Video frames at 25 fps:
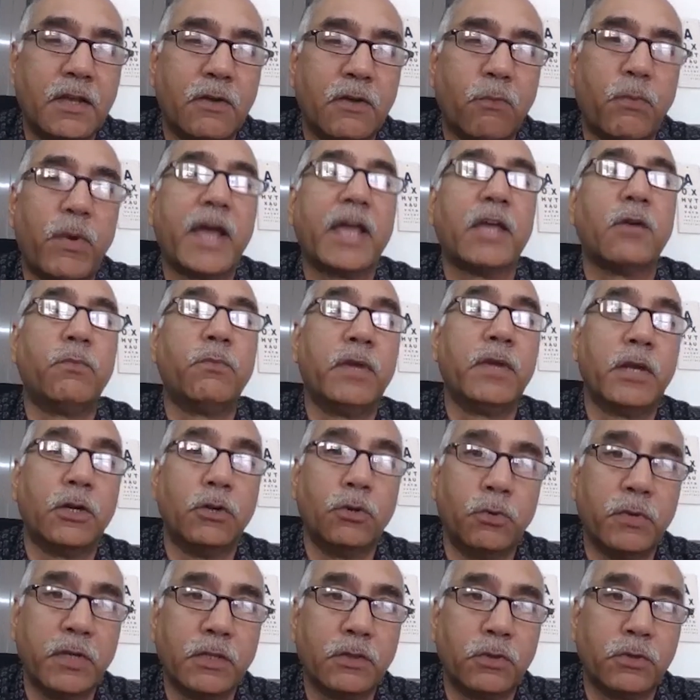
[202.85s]
why we are
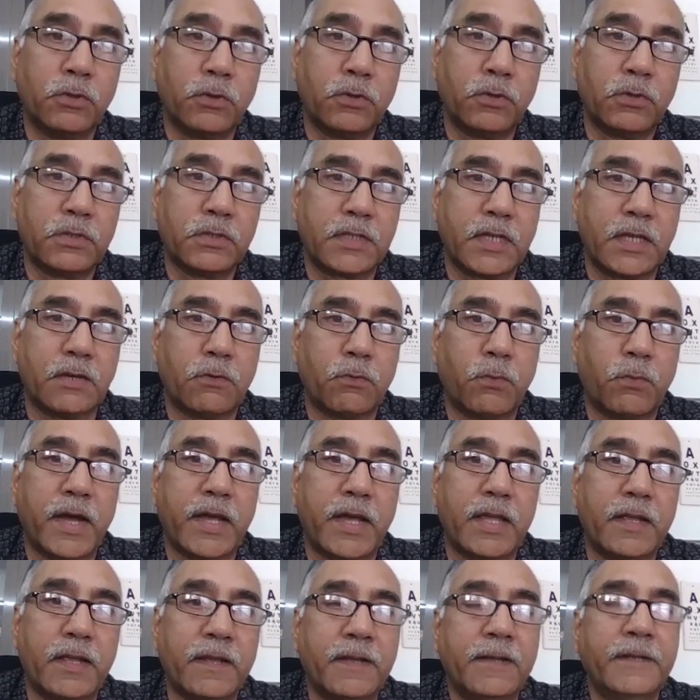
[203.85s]
doing those and
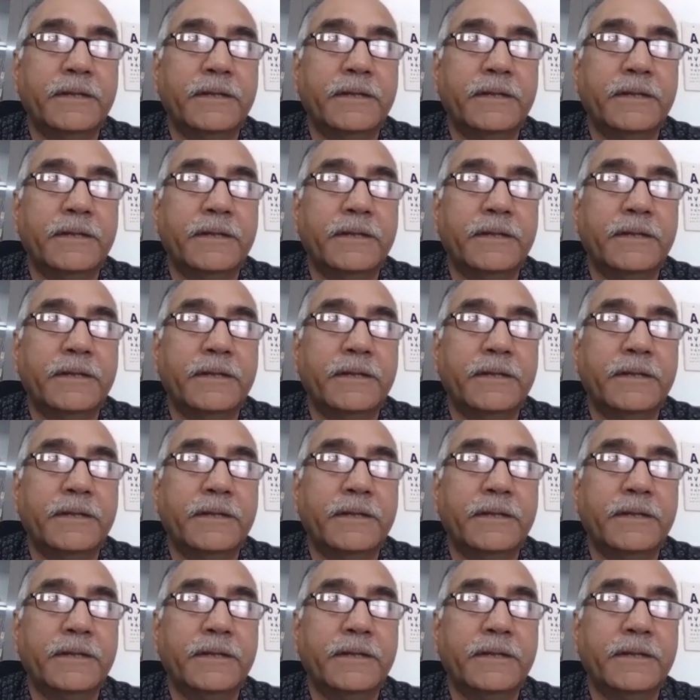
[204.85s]
why